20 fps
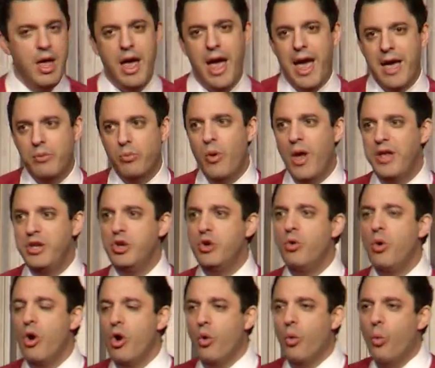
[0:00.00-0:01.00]
And when
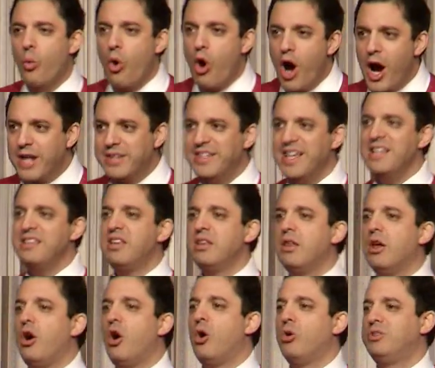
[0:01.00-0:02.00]
you walked into
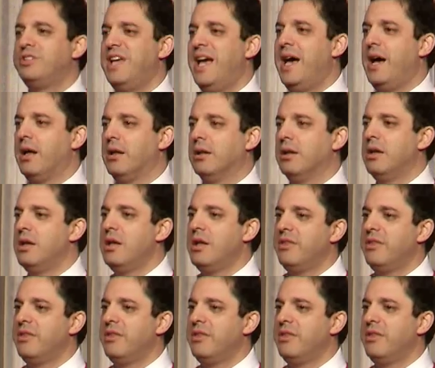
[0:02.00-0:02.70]
the hotel,